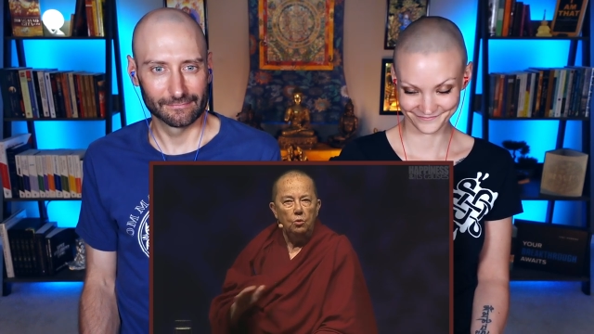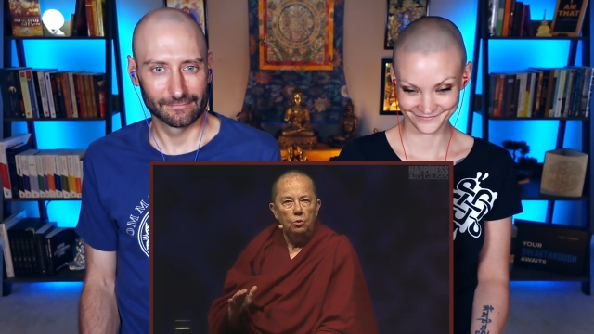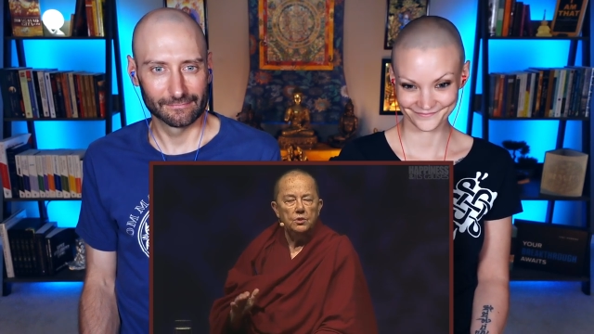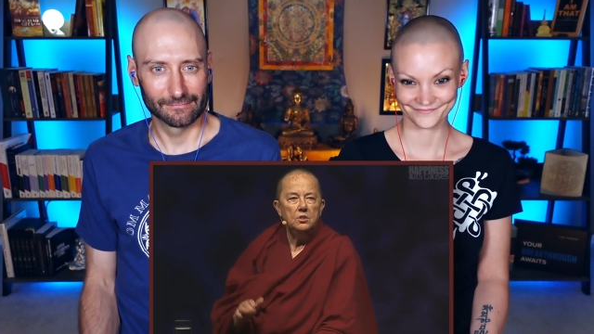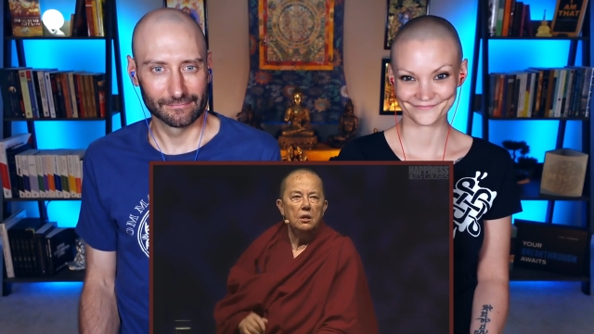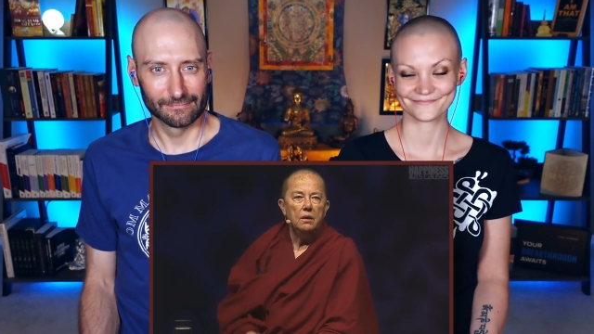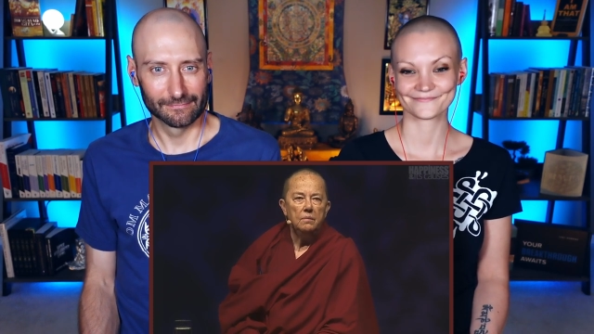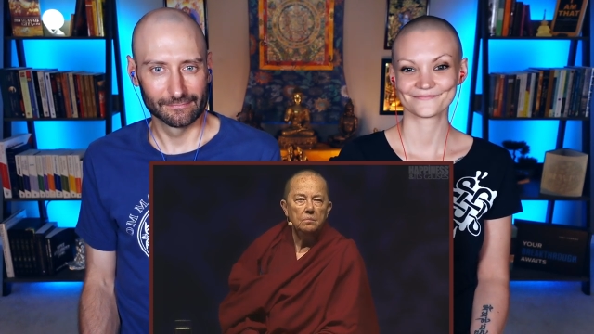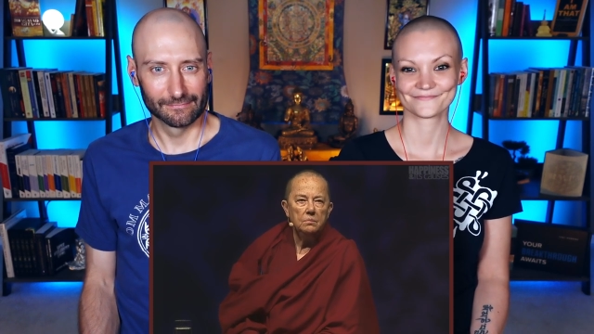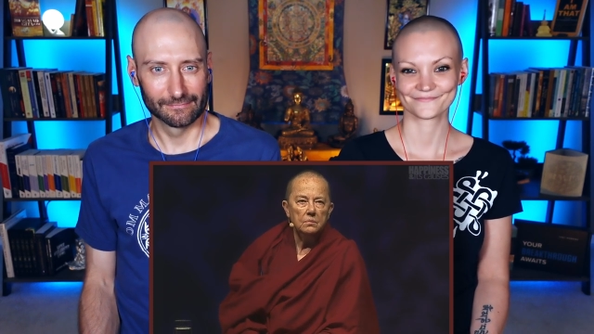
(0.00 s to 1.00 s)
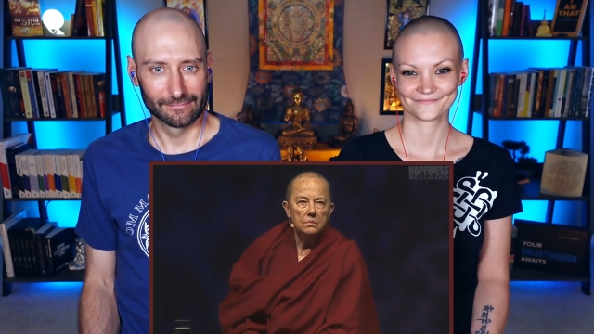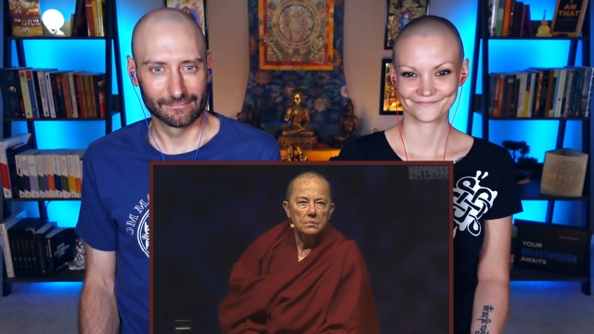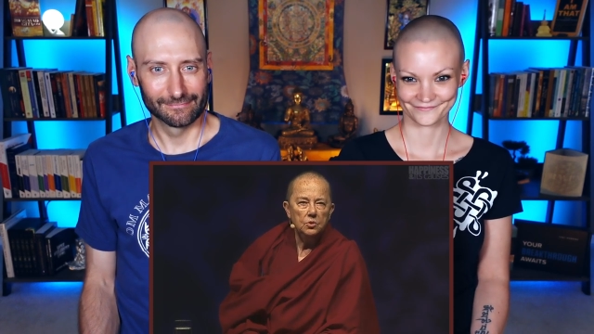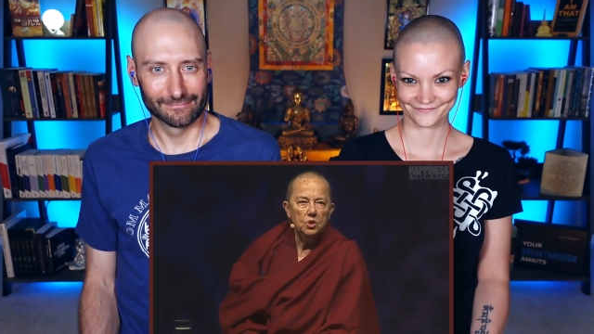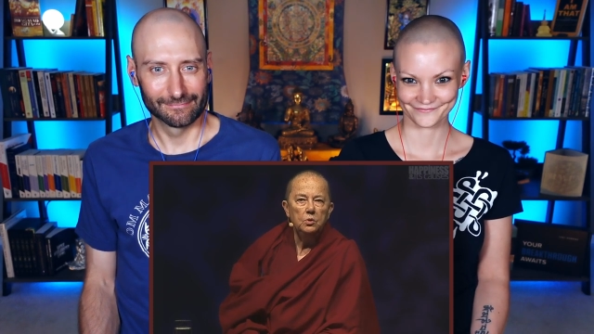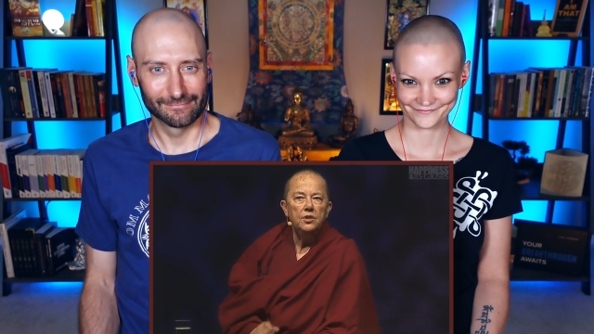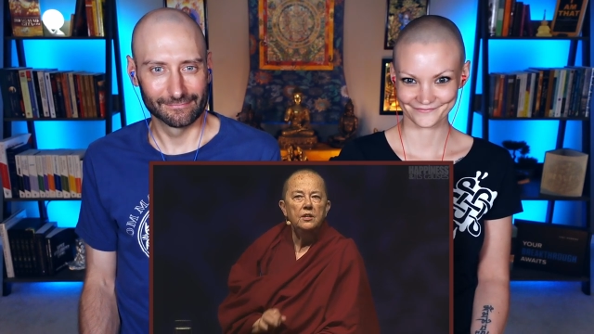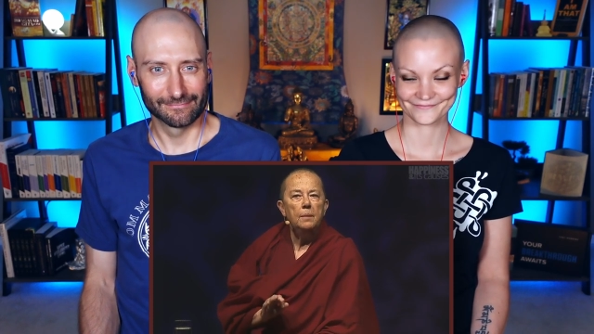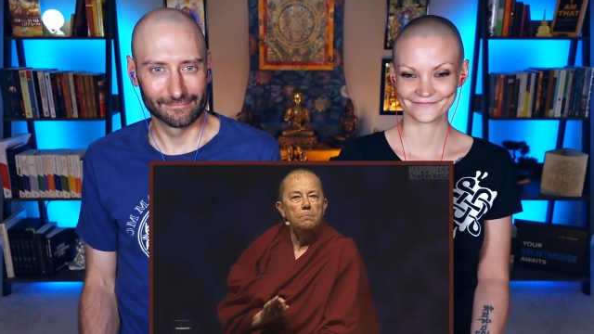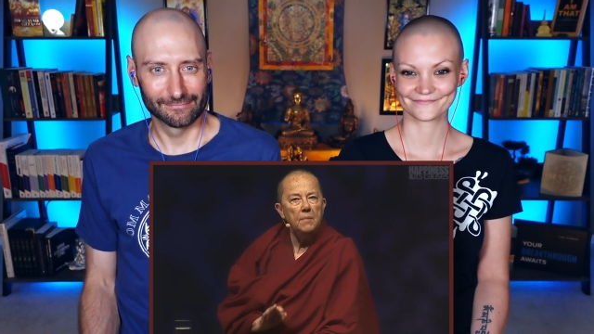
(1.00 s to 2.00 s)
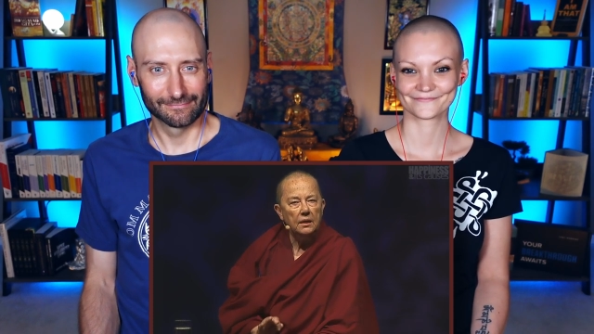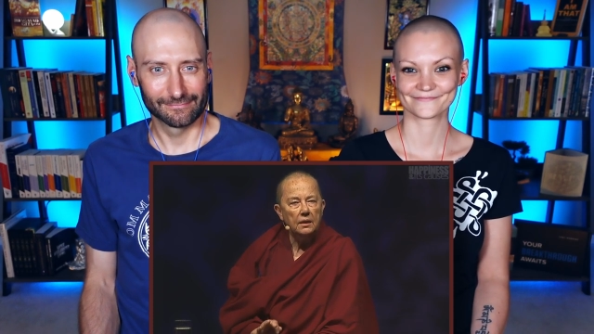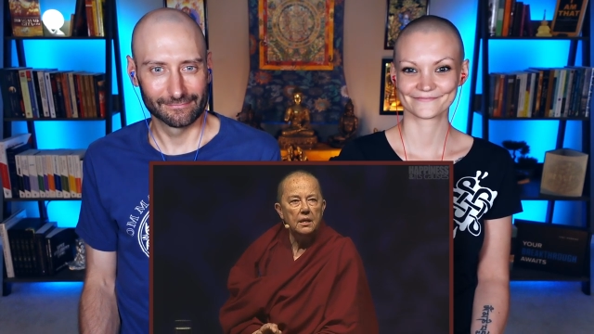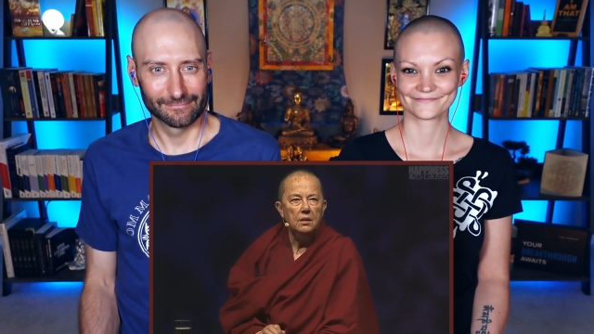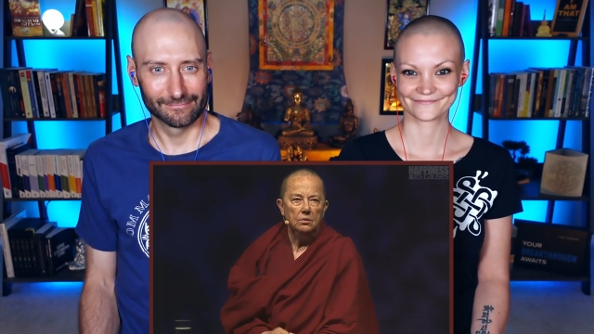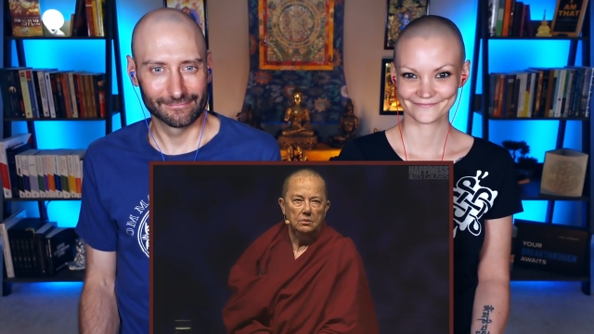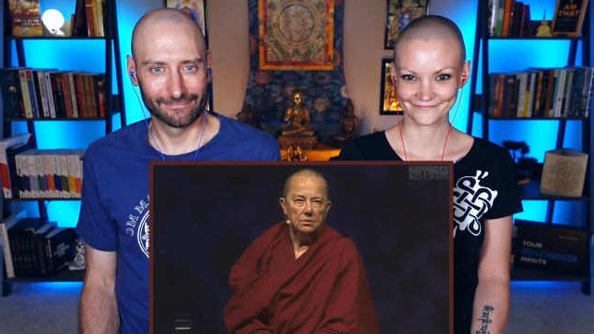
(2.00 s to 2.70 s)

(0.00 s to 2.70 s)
Speaker 1: all the time, you would think I'm mentally ill.